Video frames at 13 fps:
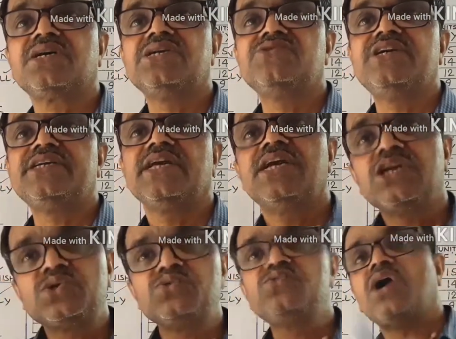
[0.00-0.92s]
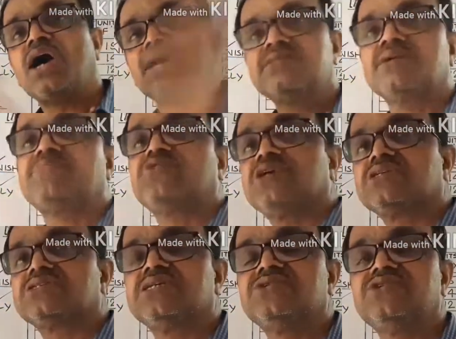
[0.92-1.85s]
unit to other
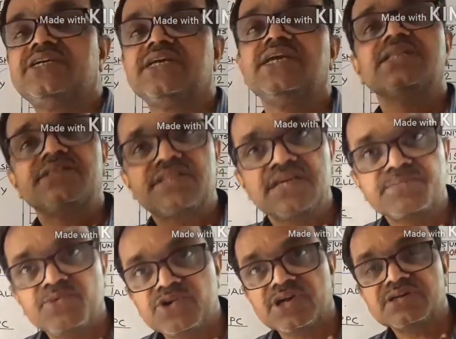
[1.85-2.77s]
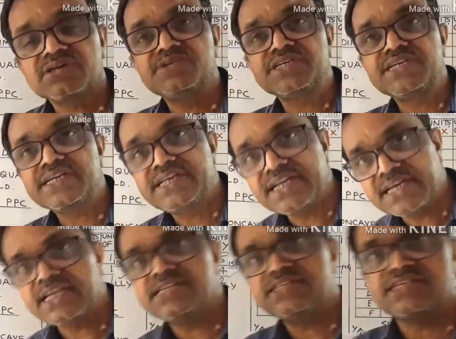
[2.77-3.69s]
production unit, their productivity
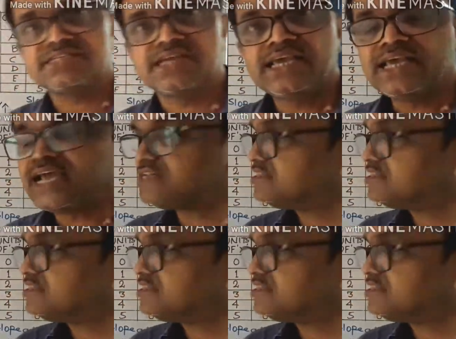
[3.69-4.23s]
decreases, and